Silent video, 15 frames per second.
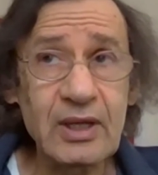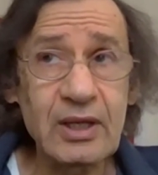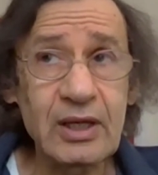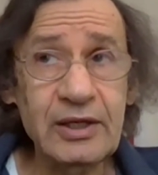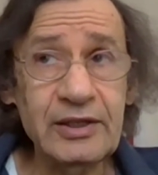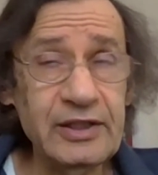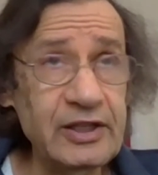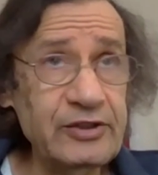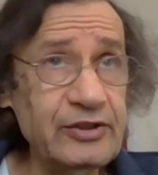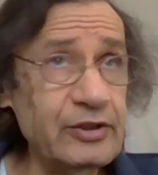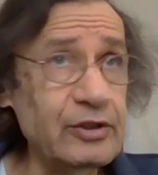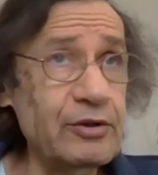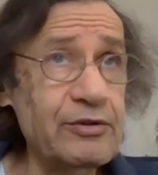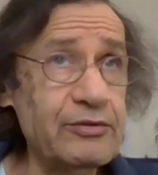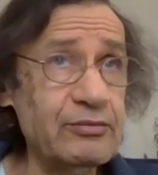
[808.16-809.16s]
in
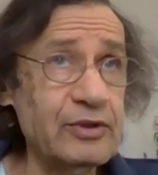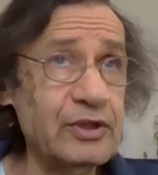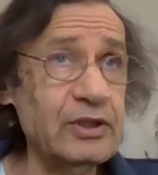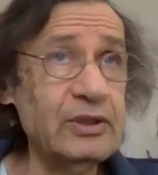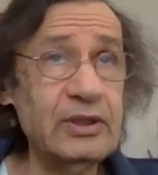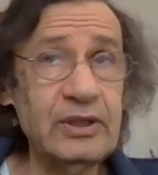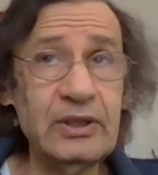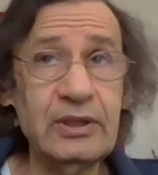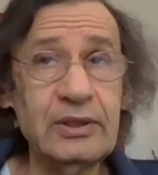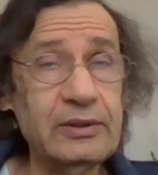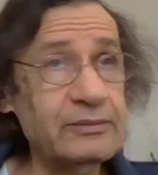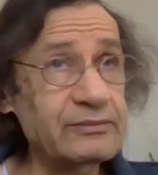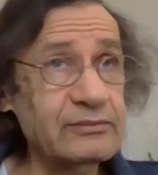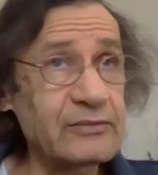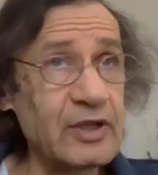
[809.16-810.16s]
1803, he
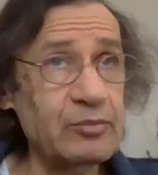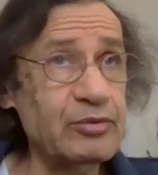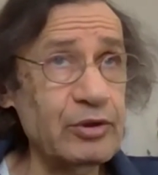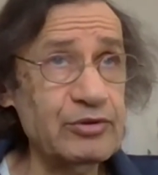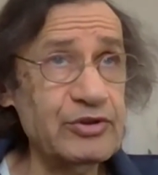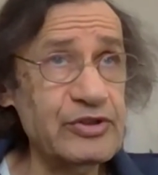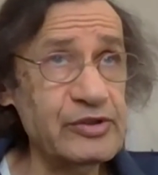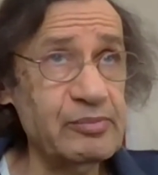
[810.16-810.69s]
approaches